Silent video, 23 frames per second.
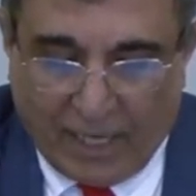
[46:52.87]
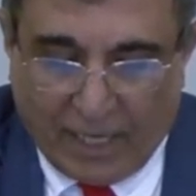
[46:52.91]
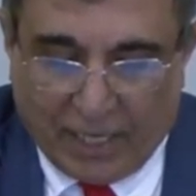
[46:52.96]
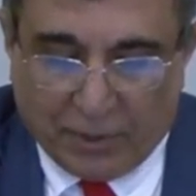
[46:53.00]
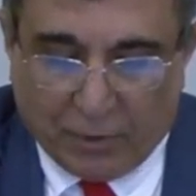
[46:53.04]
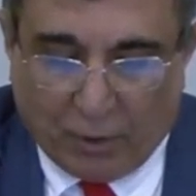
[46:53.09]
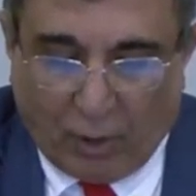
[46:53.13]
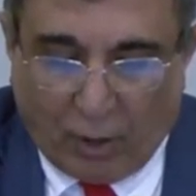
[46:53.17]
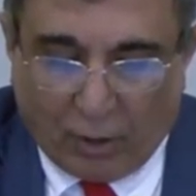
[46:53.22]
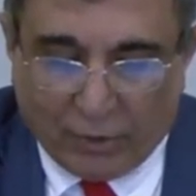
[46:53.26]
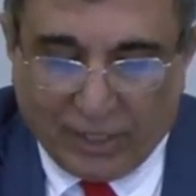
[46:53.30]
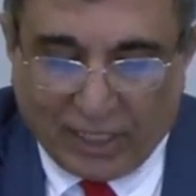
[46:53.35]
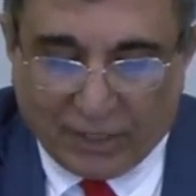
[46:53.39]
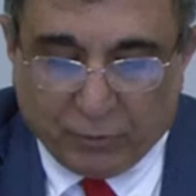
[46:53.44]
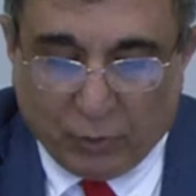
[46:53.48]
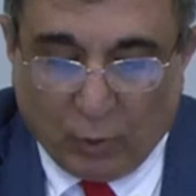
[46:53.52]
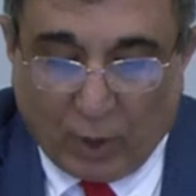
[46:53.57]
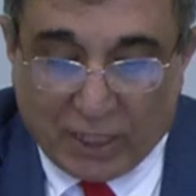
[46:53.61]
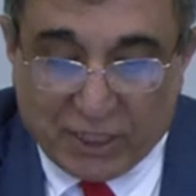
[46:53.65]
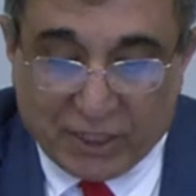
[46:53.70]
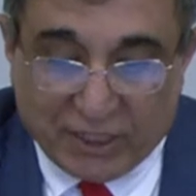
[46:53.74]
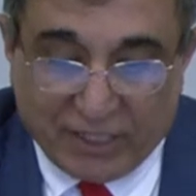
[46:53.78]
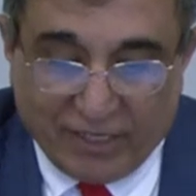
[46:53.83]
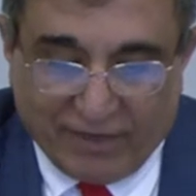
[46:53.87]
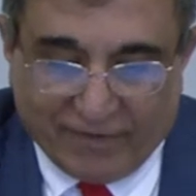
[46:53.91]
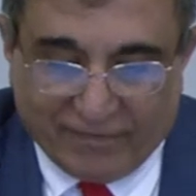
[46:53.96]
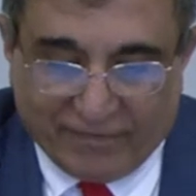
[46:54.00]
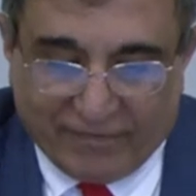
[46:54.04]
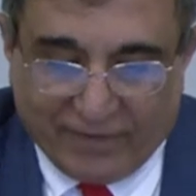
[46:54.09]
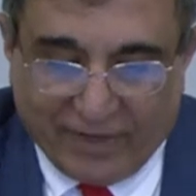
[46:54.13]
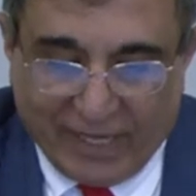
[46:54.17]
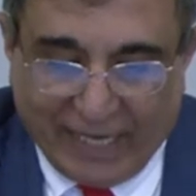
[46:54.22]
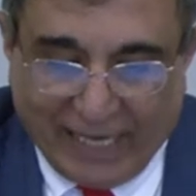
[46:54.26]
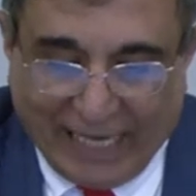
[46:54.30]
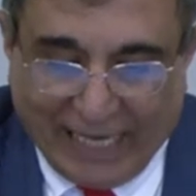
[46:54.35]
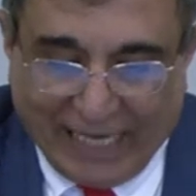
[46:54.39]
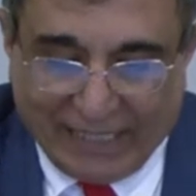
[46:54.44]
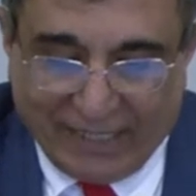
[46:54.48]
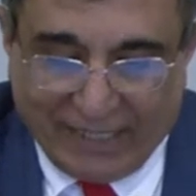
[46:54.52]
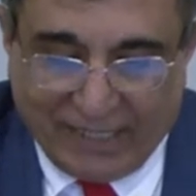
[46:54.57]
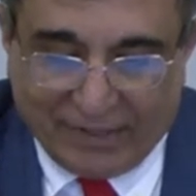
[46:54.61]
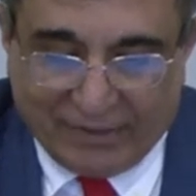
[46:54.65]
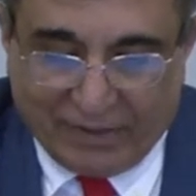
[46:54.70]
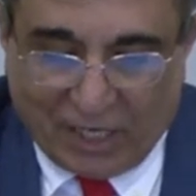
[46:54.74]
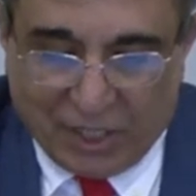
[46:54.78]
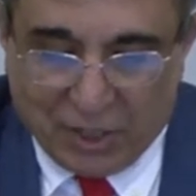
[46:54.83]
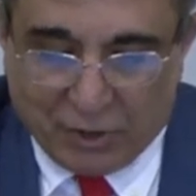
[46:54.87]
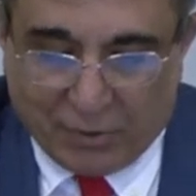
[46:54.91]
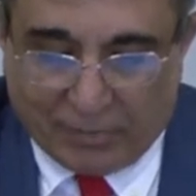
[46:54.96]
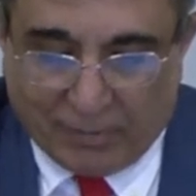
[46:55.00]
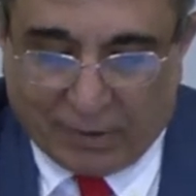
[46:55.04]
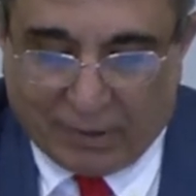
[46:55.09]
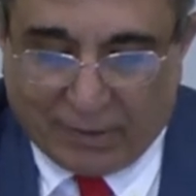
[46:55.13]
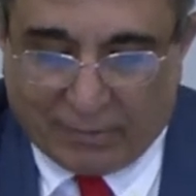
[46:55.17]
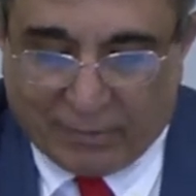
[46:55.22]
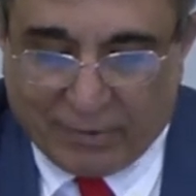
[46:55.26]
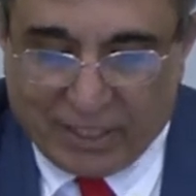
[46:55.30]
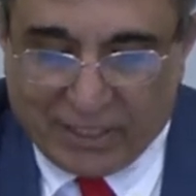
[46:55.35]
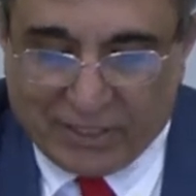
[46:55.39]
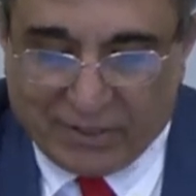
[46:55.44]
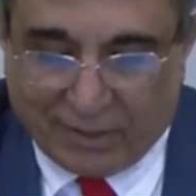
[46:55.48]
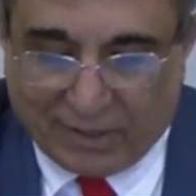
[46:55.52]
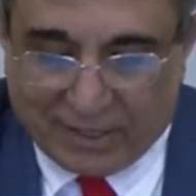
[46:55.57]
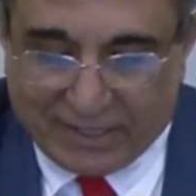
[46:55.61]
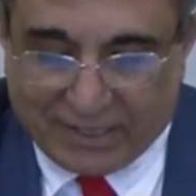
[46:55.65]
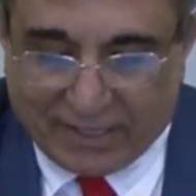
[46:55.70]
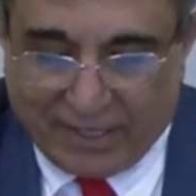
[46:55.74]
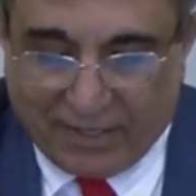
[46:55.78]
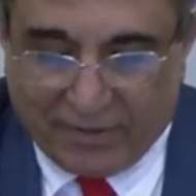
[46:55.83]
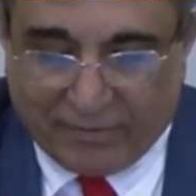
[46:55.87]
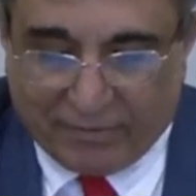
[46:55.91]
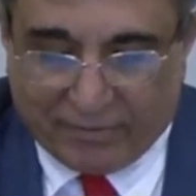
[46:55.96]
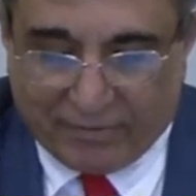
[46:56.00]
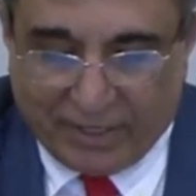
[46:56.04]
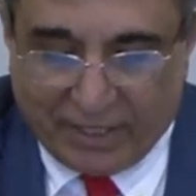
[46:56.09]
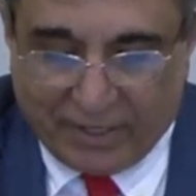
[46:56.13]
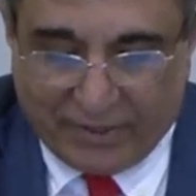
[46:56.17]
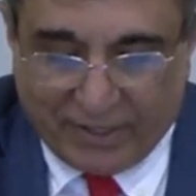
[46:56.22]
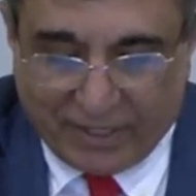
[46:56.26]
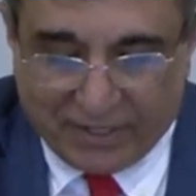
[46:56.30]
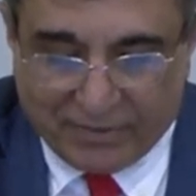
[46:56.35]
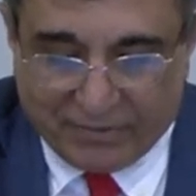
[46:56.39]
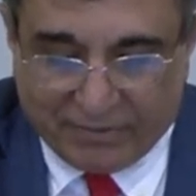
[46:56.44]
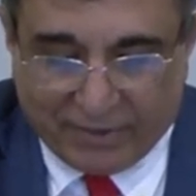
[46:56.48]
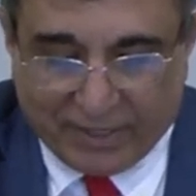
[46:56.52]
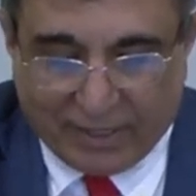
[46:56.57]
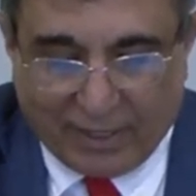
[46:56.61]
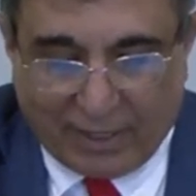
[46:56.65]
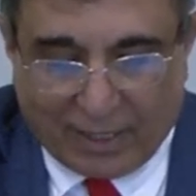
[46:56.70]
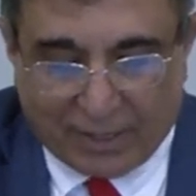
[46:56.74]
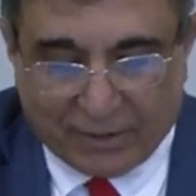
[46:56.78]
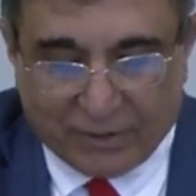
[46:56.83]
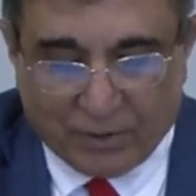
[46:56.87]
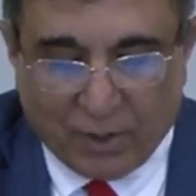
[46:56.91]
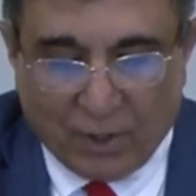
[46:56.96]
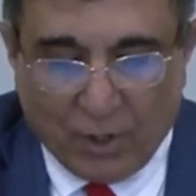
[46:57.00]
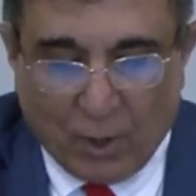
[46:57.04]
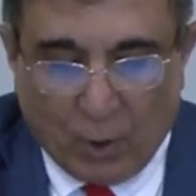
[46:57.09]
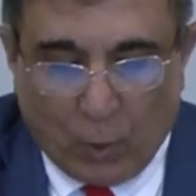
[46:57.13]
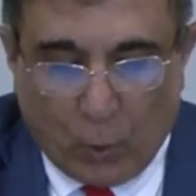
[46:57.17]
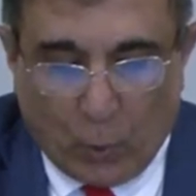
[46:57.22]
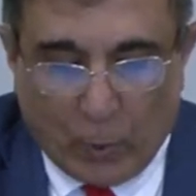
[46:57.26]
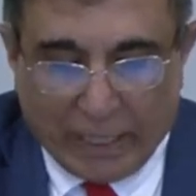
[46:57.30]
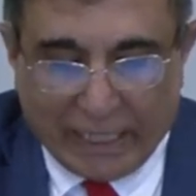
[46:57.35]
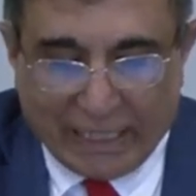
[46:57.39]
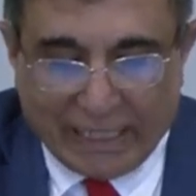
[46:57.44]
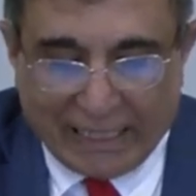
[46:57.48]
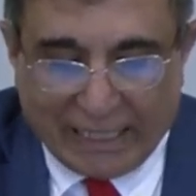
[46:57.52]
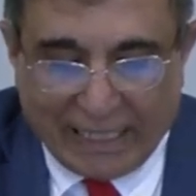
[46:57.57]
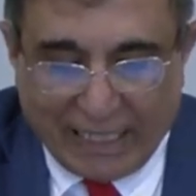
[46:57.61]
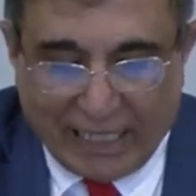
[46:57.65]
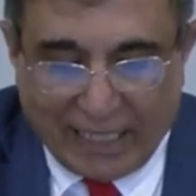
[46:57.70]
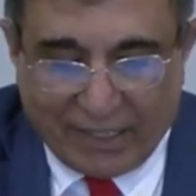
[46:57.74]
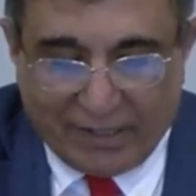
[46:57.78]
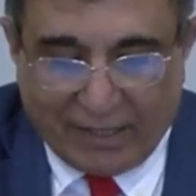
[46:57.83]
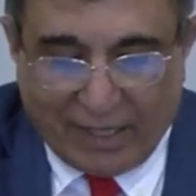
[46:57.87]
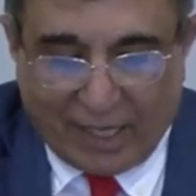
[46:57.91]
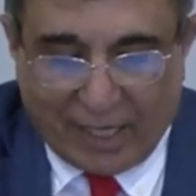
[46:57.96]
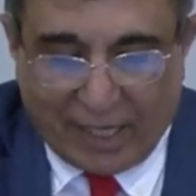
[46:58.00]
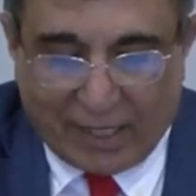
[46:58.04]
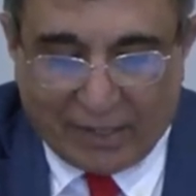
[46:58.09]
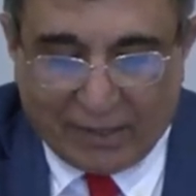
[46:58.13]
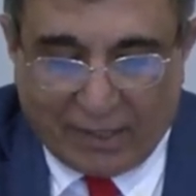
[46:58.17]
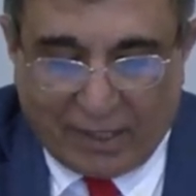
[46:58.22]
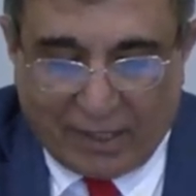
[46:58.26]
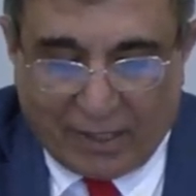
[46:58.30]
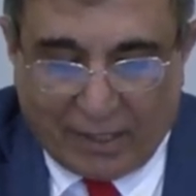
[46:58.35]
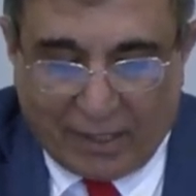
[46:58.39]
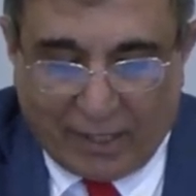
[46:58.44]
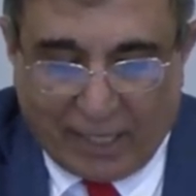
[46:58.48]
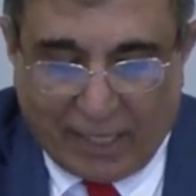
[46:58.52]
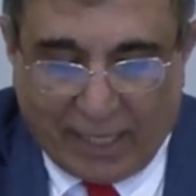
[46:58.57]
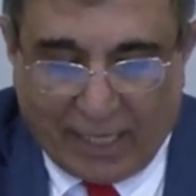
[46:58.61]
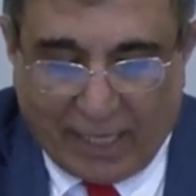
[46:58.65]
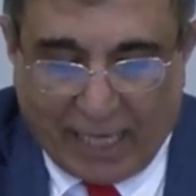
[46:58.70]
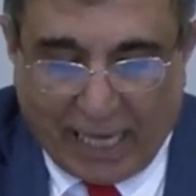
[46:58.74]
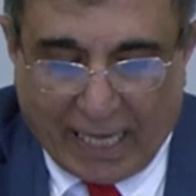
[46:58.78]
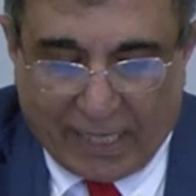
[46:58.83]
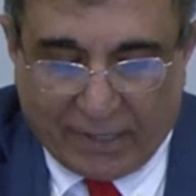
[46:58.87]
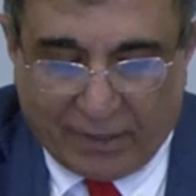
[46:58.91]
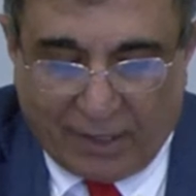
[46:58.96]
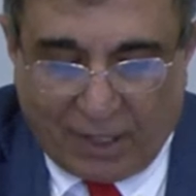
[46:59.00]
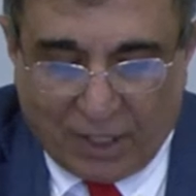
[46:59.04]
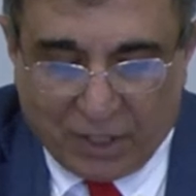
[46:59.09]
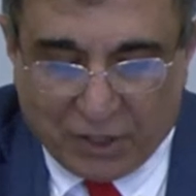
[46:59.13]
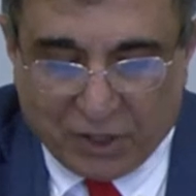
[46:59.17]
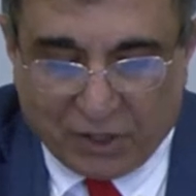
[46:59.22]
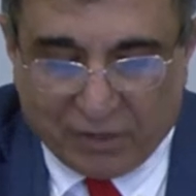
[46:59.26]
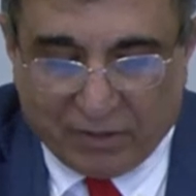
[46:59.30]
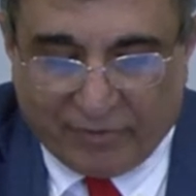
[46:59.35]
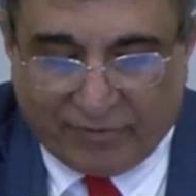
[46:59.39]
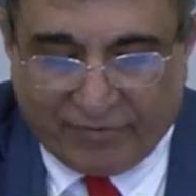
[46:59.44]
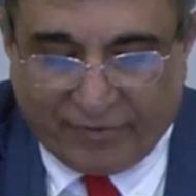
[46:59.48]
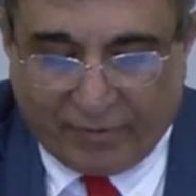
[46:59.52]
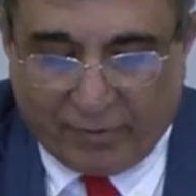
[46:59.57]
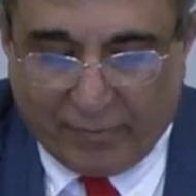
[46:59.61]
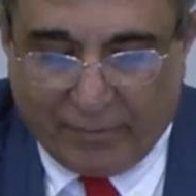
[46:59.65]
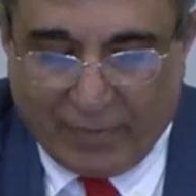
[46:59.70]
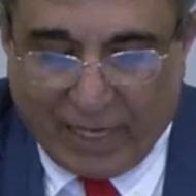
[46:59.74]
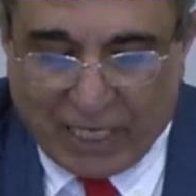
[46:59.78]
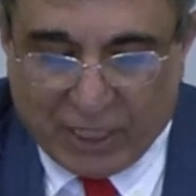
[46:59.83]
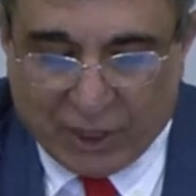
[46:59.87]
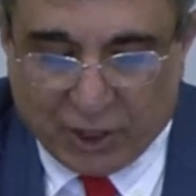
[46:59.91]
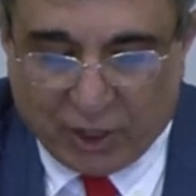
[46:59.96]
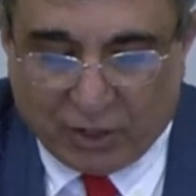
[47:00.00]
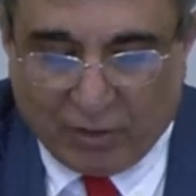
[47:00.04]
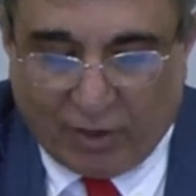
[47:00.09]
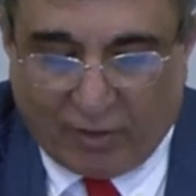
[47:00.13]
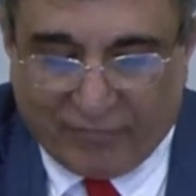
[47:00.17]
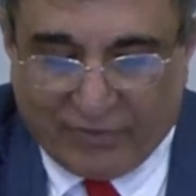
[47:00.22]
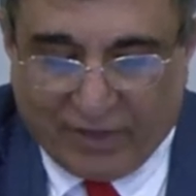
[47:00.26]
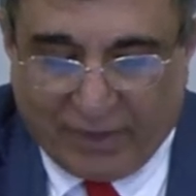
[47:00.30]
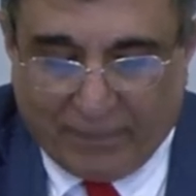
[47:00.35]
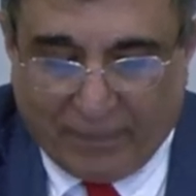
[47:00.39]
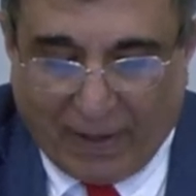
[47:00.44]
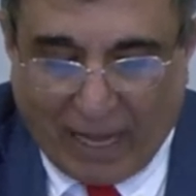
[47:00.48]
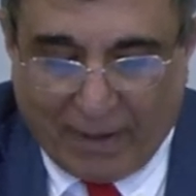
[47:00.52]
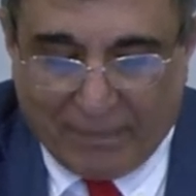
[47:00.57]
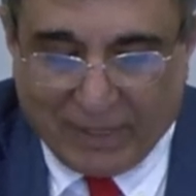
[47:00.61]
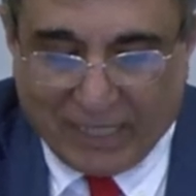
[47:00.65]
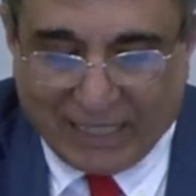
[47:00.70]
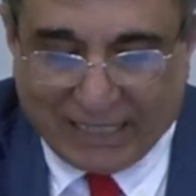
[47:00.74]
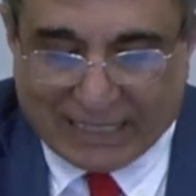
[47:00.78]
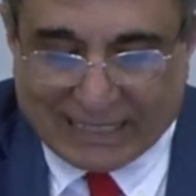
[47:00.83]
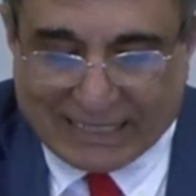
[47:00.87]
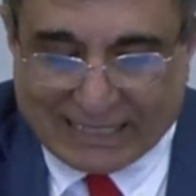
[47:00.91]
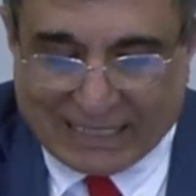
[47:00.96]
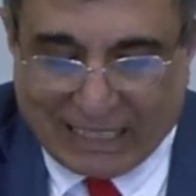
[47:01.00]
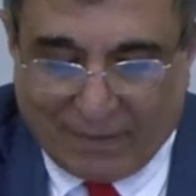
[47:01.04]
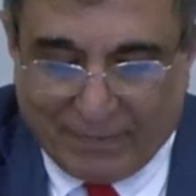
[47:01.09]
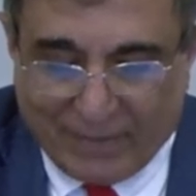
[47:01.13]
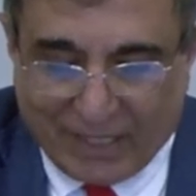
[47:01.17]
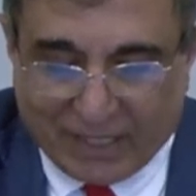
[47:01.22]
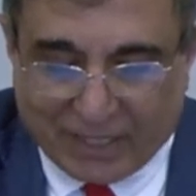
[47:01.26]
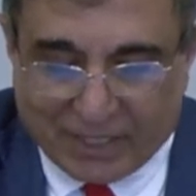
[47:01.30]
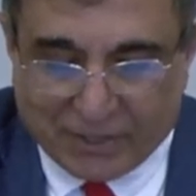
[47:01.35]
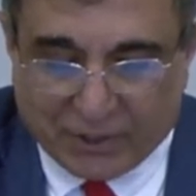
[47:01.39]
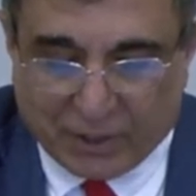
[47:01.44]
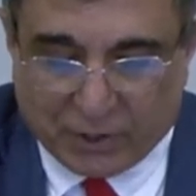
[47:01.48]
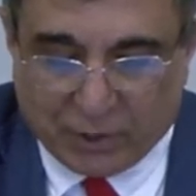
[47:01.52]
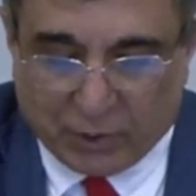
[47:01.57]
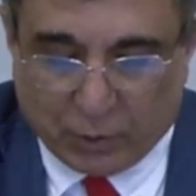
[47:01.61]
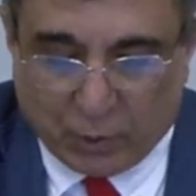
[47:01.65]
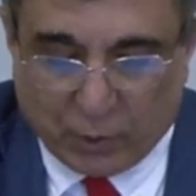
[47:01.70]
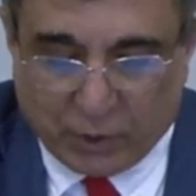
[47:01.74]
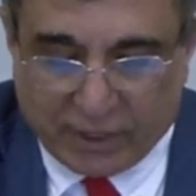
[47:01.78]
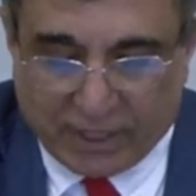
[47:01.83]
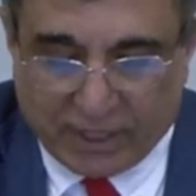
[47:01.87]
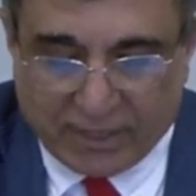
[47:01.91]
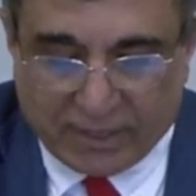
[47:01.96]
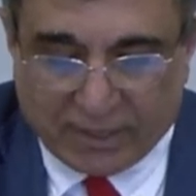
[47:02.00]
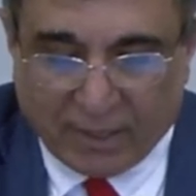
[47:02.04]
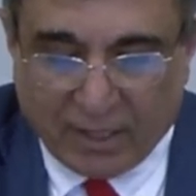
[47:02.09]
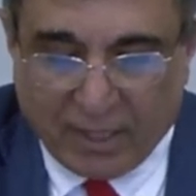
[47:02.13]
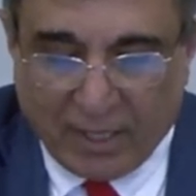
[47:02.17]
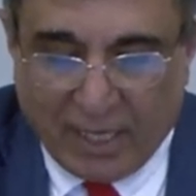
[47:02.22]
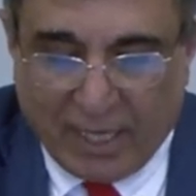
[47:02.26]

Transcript: In order to achieve any tangible results in, the, in this regard, we need an, uh, an urgent reformation of the public Islamic institutions